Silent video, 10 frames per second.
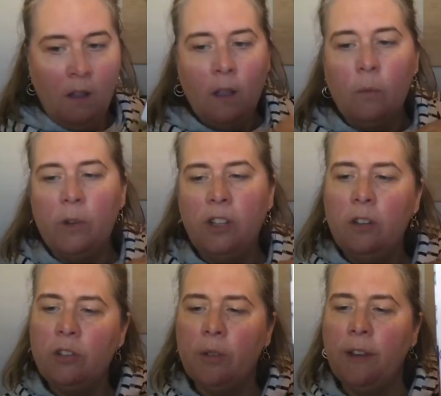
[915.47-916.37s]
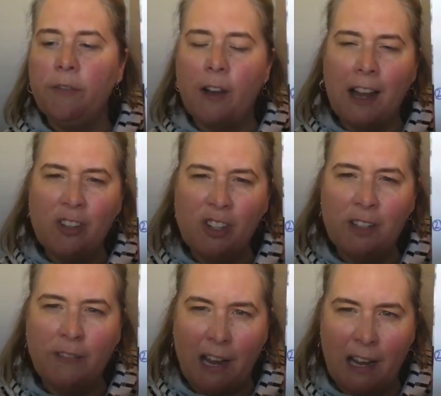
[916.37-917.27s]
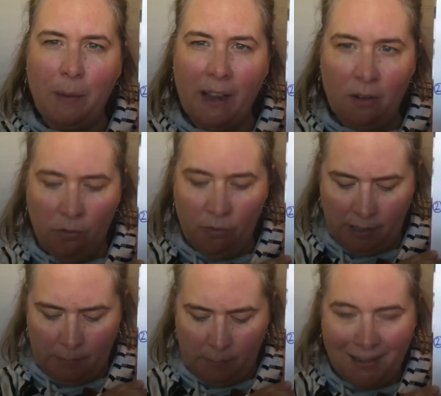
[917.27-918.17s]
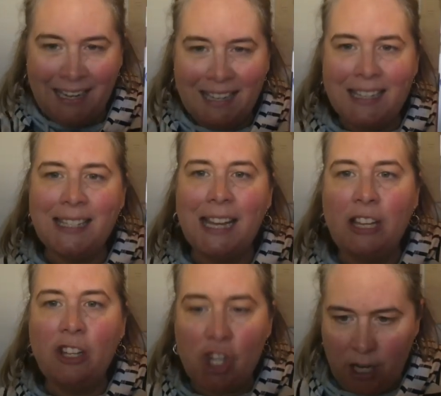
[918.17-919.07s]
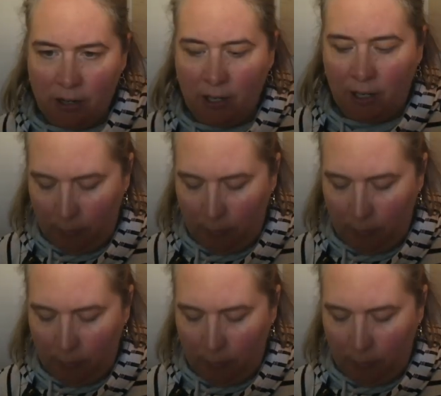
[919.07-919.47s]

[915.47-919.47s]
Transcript: when you do a fraction divided by a whole number, it is a sharing